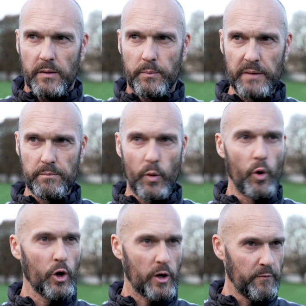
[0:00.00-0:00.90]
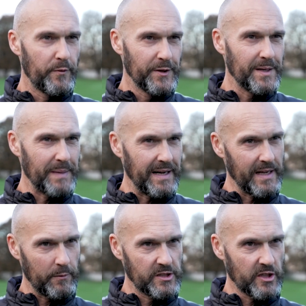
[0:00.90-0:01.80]
be more confident about
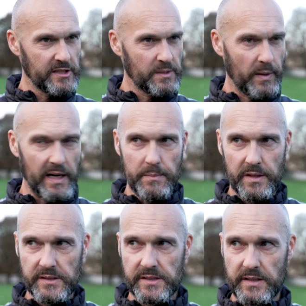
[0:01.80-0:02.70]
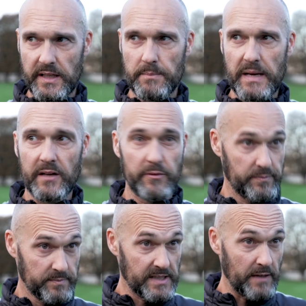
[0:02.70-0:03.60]
their return to play because of the amount of
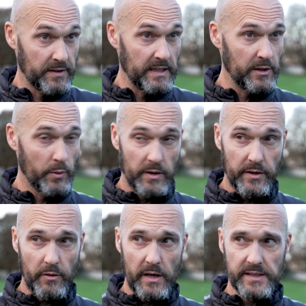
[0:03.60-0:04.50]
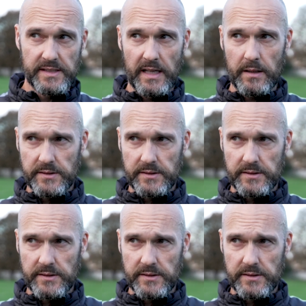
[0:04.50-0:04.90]
stuff that they're doing on the grass now.